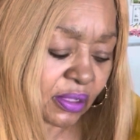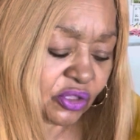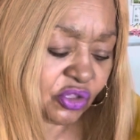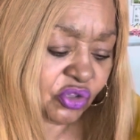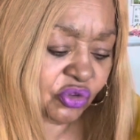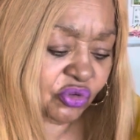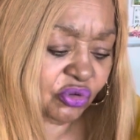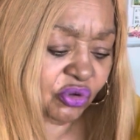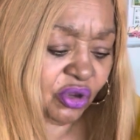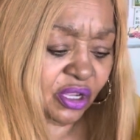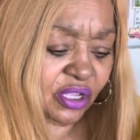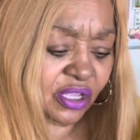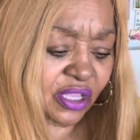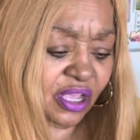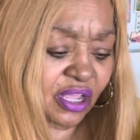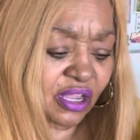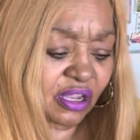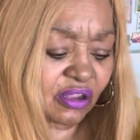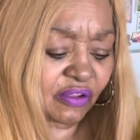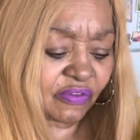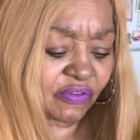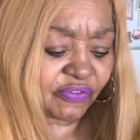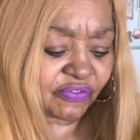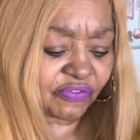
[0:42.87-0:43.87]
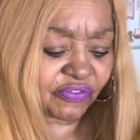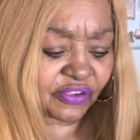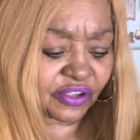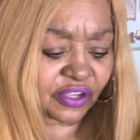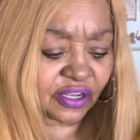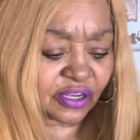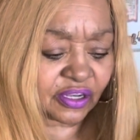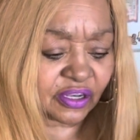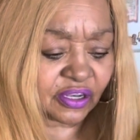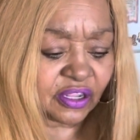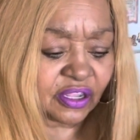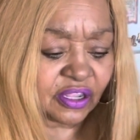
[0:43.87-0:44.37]
Drunk
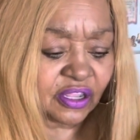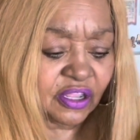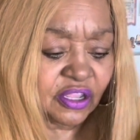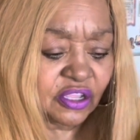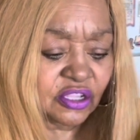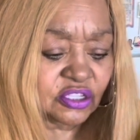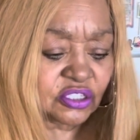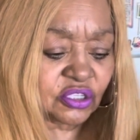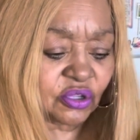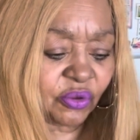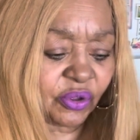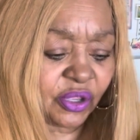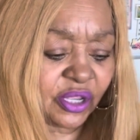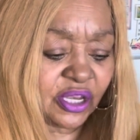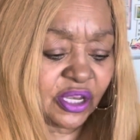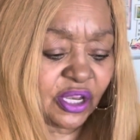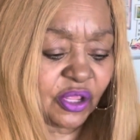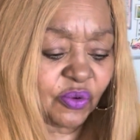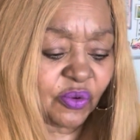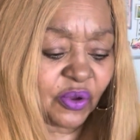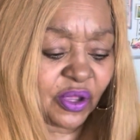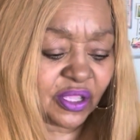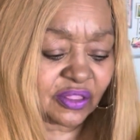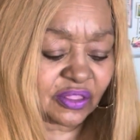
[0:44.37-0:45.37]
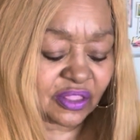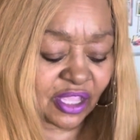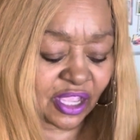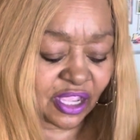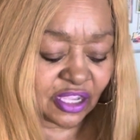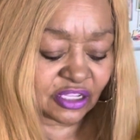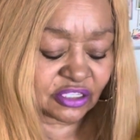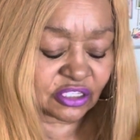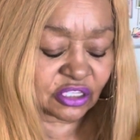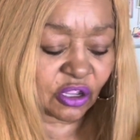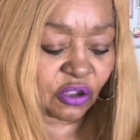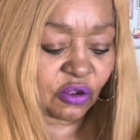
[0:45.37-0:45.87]
Elephant. So anyway,
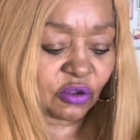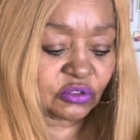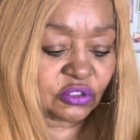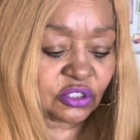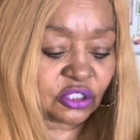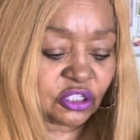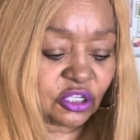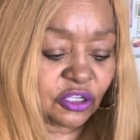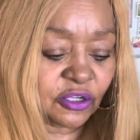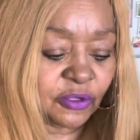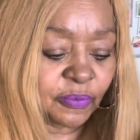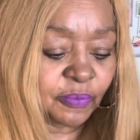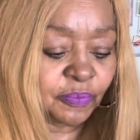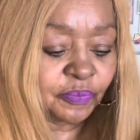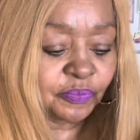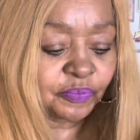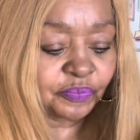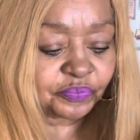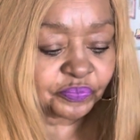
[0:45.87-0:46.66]
thanks Ulta